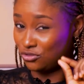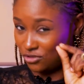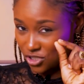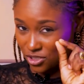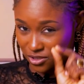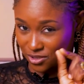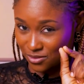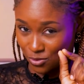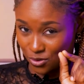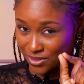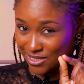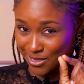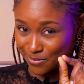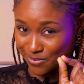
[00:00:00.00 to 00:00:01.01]
Just small
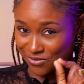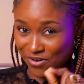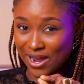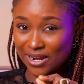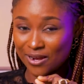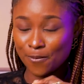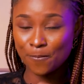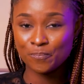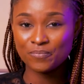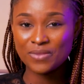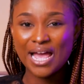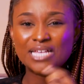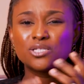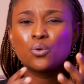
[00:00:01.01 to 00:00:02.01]
tips, right?
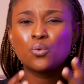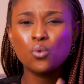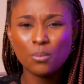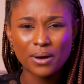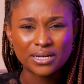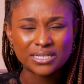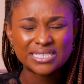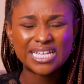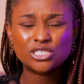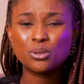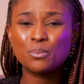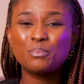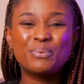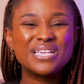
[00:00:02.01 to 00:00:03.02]
As a woman, there's
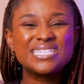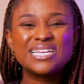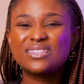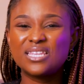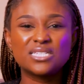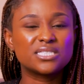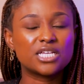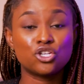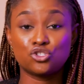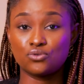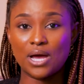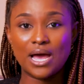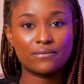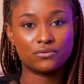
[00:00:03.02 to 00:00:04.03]
some basic things that you
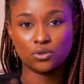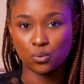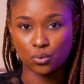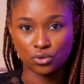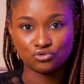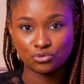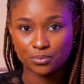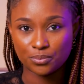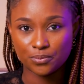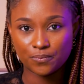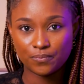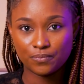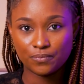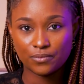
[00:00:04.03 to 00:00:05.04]
should have in your wardrobe.
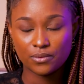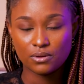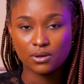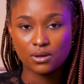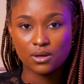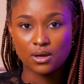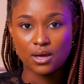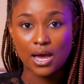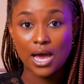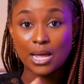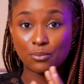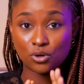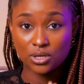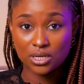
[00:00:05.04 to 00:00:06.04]

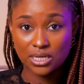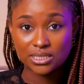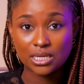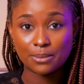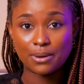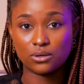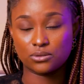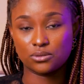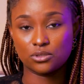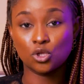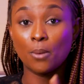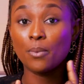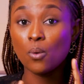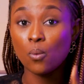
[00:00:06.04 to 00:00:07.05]
And I'm going to list them out.
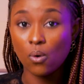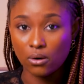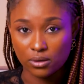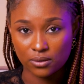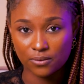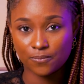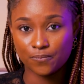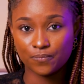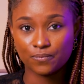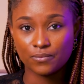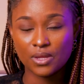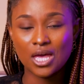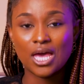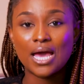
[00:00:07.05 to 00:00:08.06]
Number one,
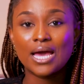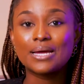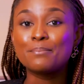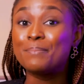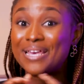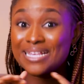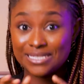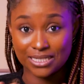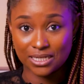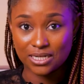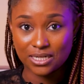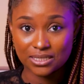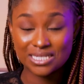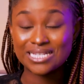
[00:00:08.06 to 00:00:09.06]
basic.
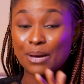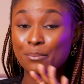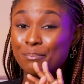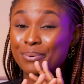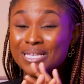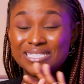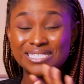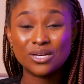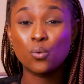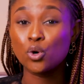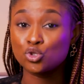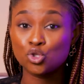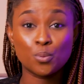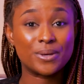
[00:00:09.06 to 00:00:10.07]
These are basic
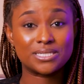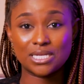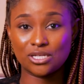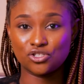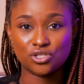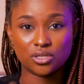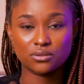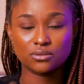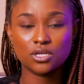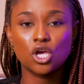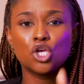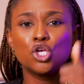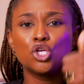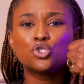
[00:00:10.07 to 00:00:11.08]
wardrobe essentials.
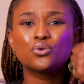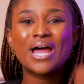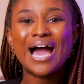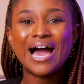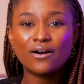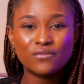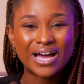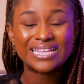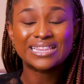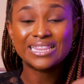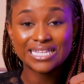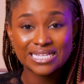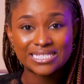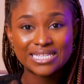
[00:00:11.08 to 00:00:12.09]
You should have
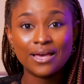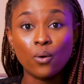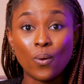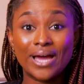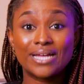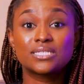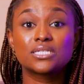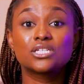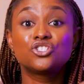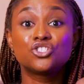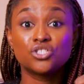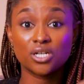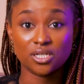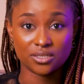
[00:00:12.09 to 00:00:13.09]
at least a white
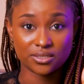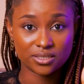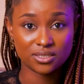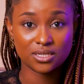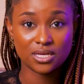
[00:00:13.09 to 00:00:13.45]
shirt,